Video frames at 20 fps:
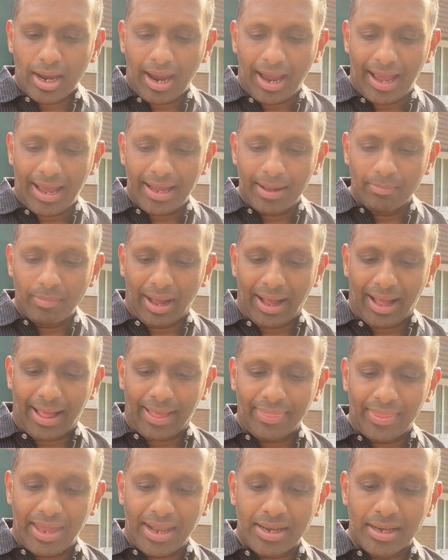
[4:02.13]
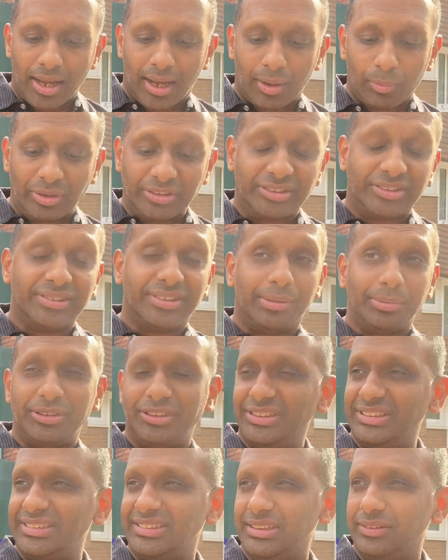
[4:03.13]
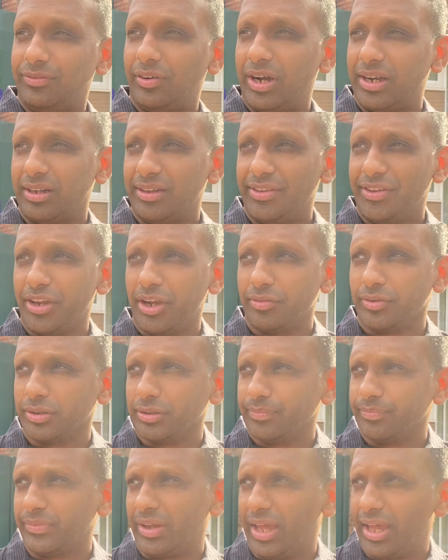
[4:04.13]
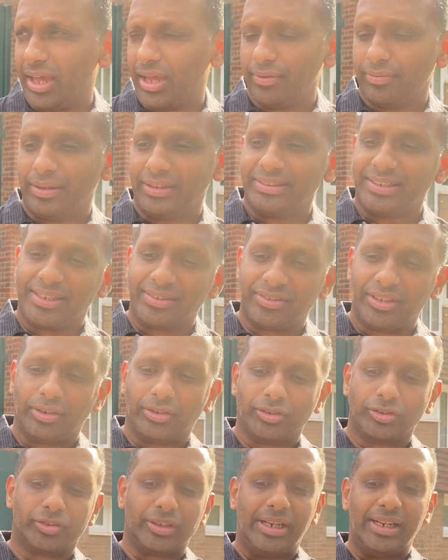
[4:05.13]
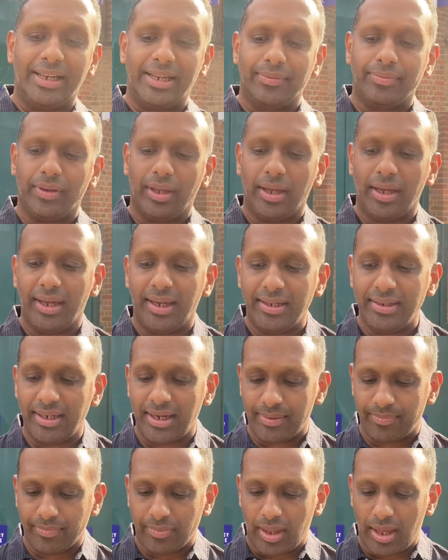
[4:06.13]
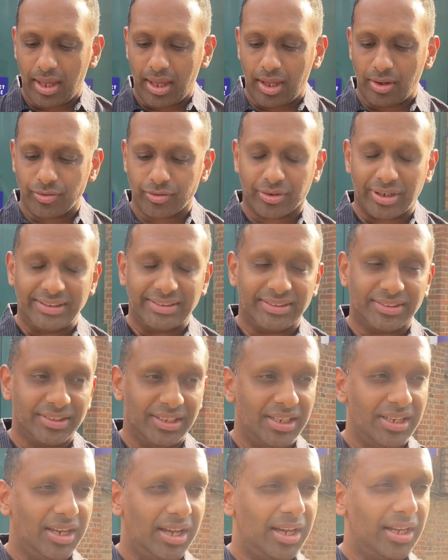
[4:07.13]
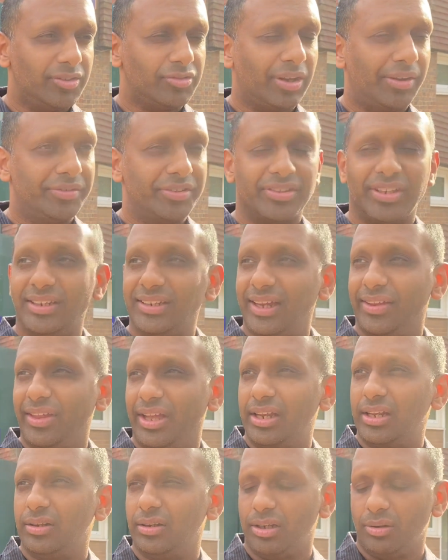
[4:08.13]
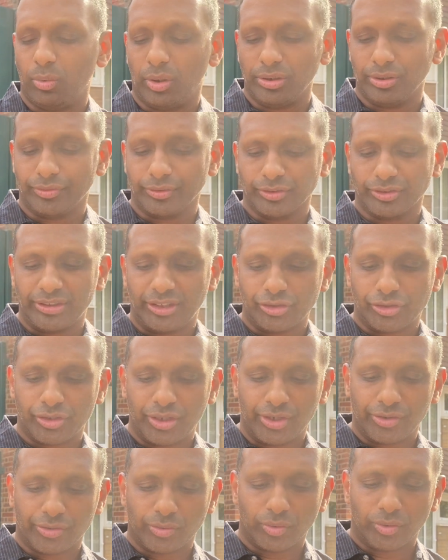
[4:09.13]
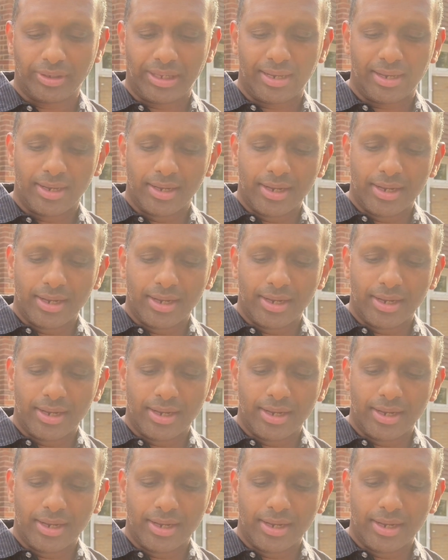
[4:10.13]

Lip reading: And then I went to the WTC final at the Oval. Fantastic, Australia, India. It was great to see Travis Head get that wonderful century. I saw that.